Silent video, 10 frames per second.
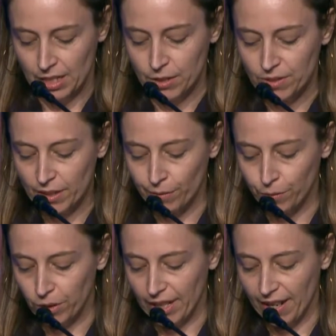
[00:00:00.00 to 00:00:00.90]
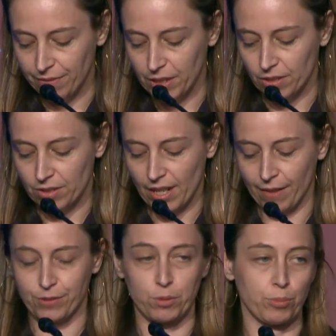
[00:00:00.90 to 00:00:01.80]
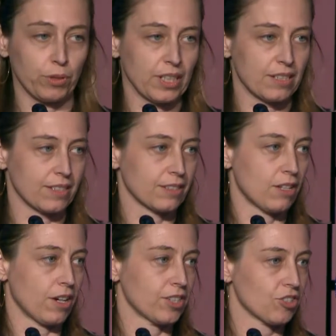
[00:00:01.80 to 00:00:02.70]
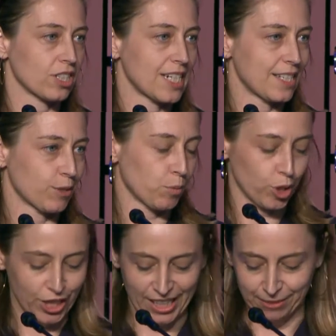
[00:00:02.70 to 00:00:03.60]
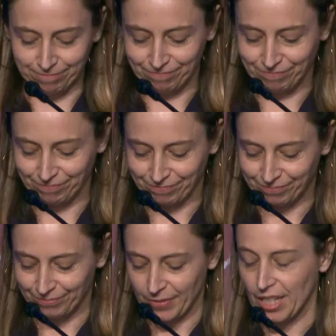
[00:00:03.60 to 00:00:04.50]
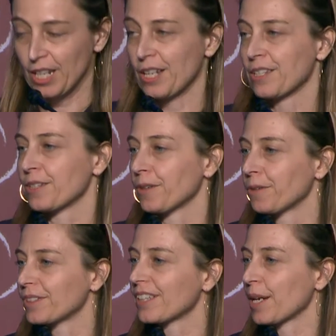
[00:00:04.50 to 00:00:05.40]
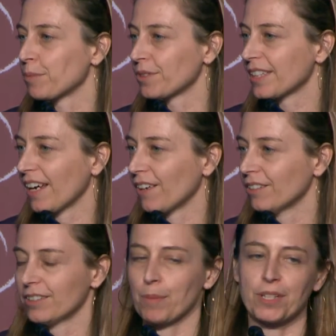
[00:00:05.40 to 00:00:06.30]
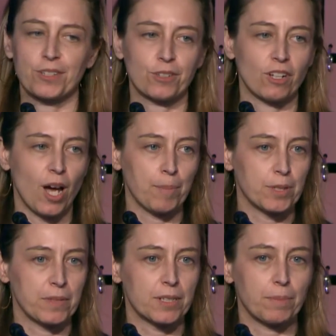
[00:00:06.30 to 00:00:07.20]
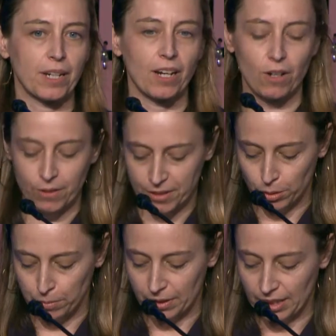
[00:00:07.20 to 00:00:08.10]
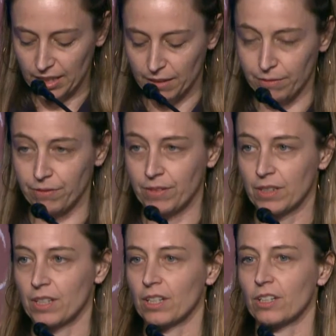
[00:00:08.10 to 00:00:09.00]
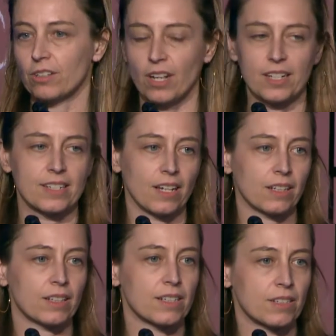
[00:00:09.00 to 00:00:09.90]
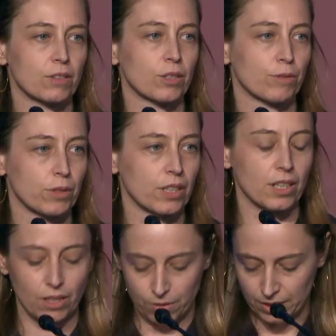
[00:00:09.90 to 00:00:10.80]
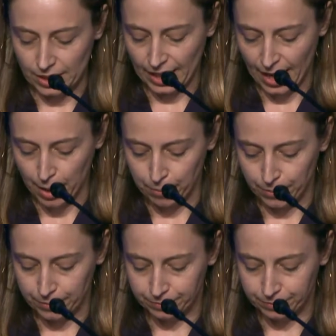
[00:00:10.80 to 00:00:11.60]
So it's now 4.5 years after Brilliance's launch, and is it working? So time will tell. I'm an eternal optimist, but I also believe you're not done until you've really closed the gap.